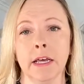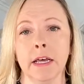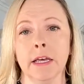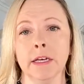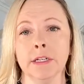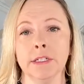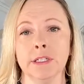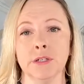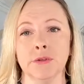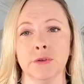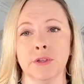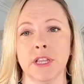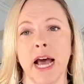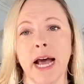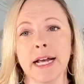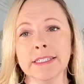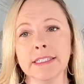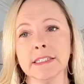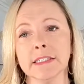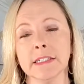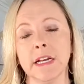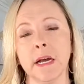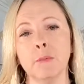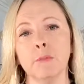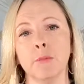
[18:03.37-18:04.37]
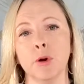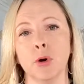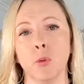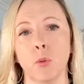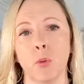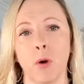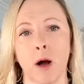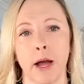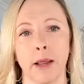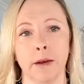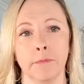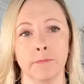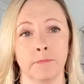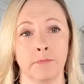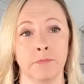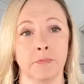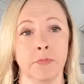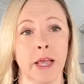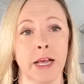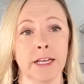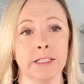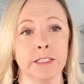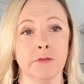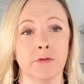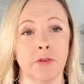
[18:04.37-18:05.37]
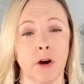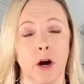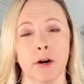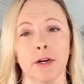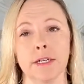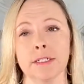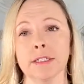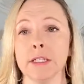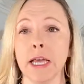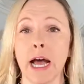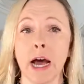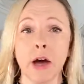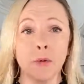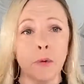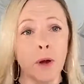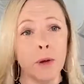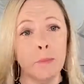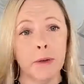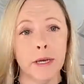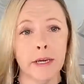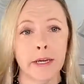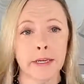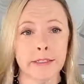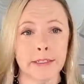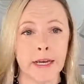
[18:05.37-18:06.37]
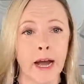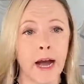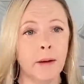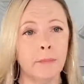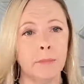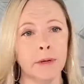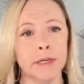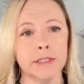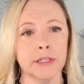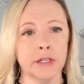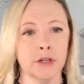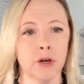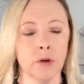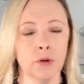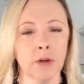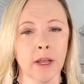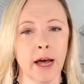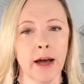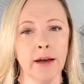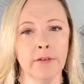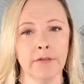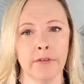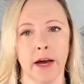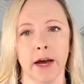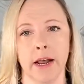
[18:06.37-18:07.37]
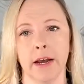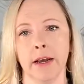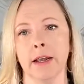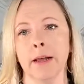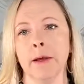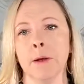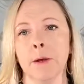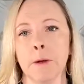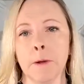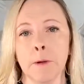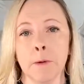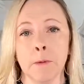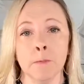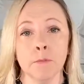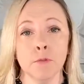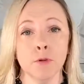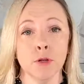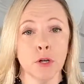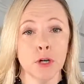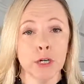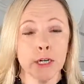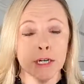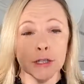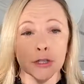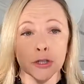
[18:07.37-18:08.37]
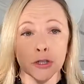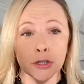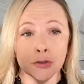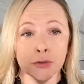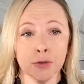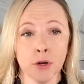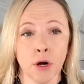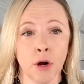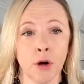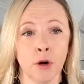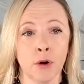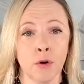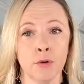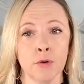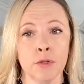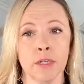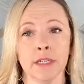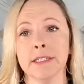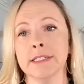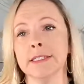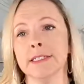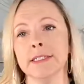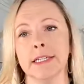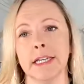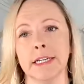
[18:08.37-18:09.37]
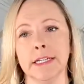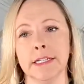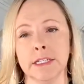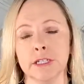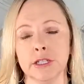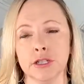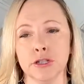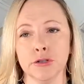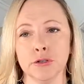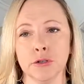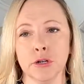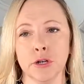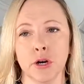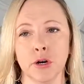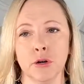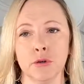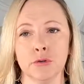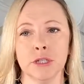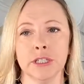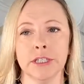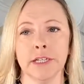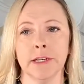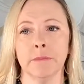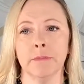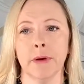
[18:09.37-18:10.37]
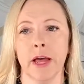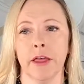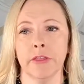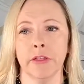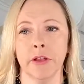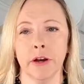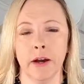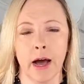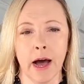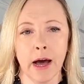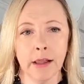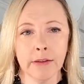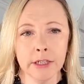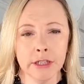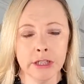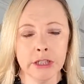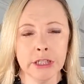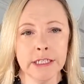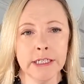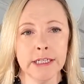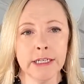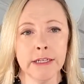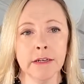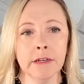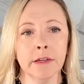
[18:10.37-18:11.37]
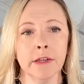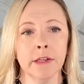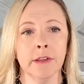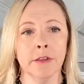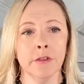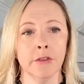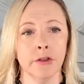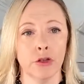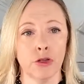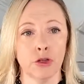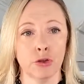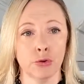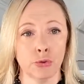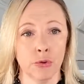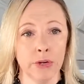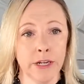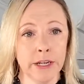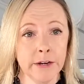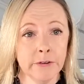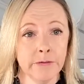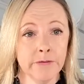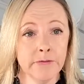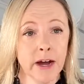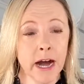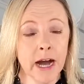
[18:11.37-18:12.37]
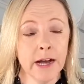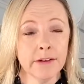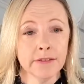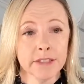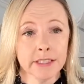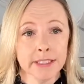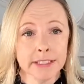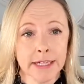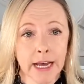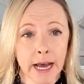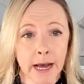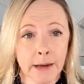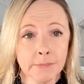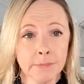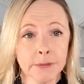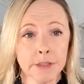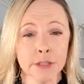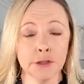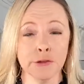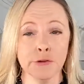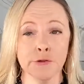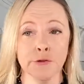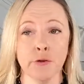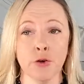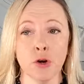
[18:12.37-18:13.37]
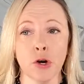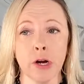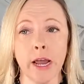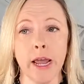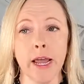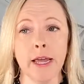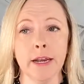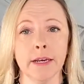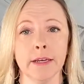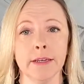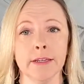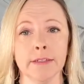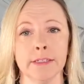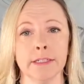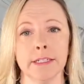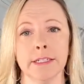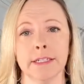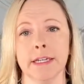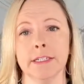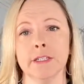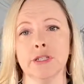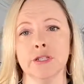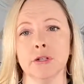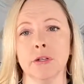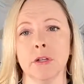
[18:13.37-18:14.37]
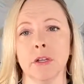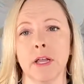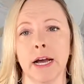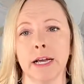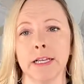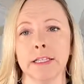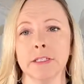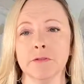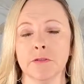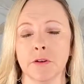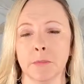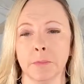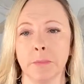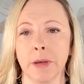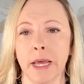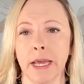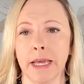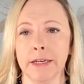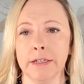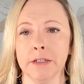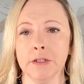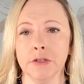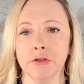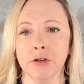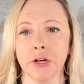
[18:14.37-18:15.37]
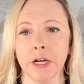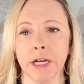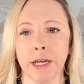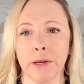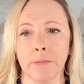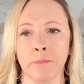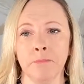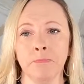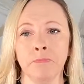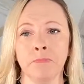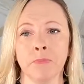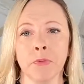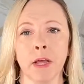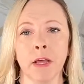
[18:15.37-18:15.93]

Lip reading: So that's number 1. As far as how do I pick a topic to go live on? Look at your own signature coaching methodology, the 3 to 5 steps you've created to get your clients from pain to dream,